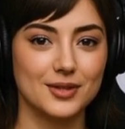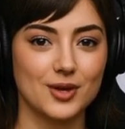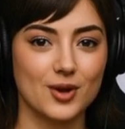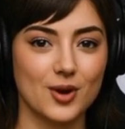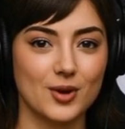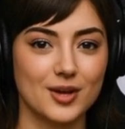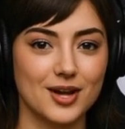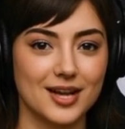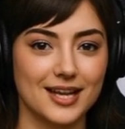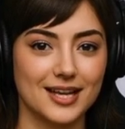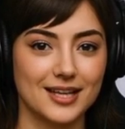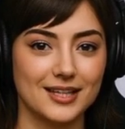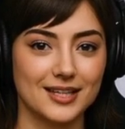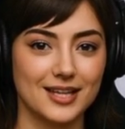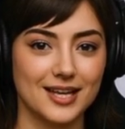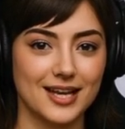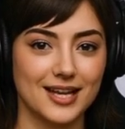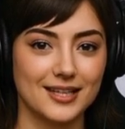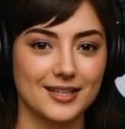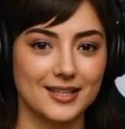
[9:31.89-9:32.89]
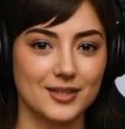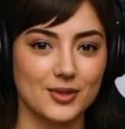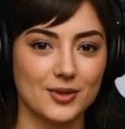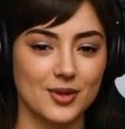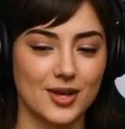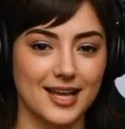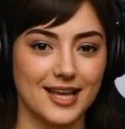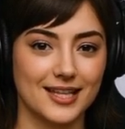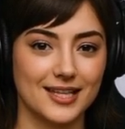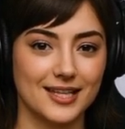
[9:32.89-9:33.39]
Codex takes
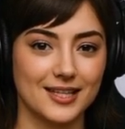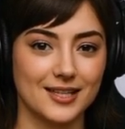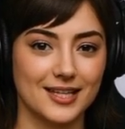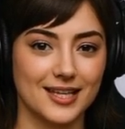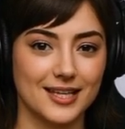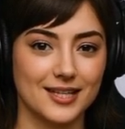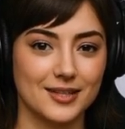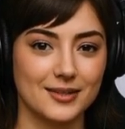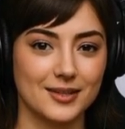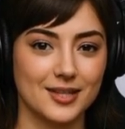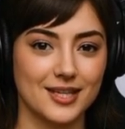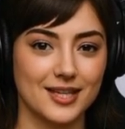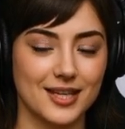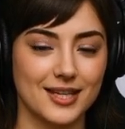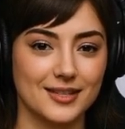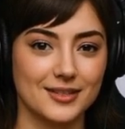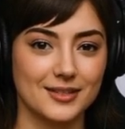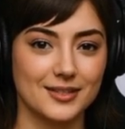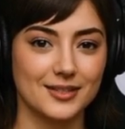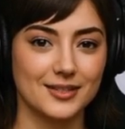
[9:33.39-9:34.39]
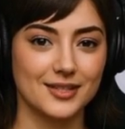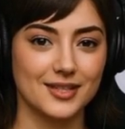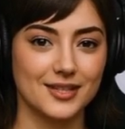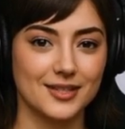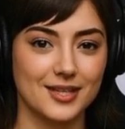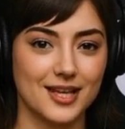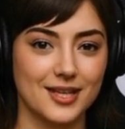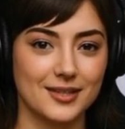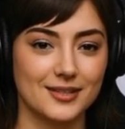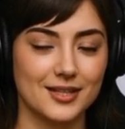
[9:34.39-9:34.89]
3 to 8 minutes,
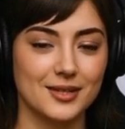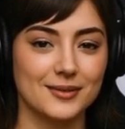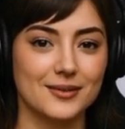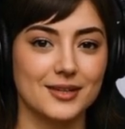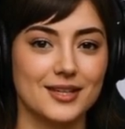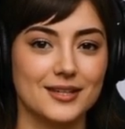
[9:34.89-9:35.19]
sometimes up to